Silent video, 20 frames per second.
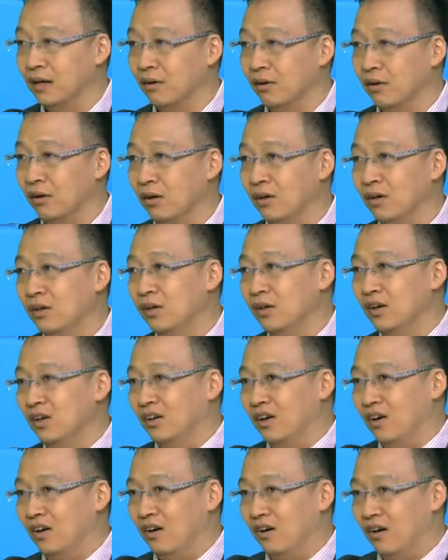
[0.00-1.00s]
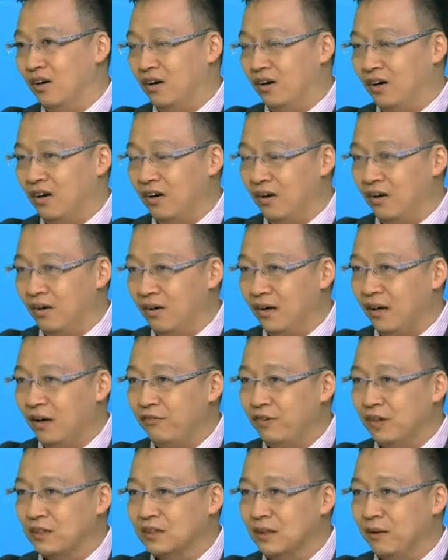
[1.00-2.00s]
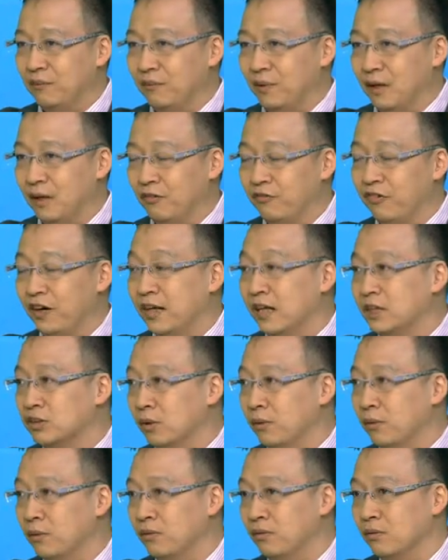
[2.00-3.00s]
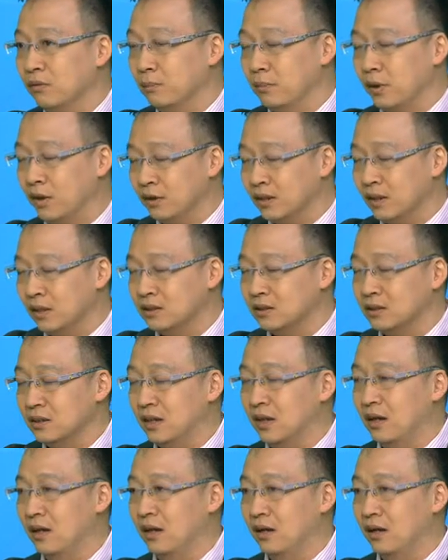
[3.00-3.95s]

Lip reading: or having some financial products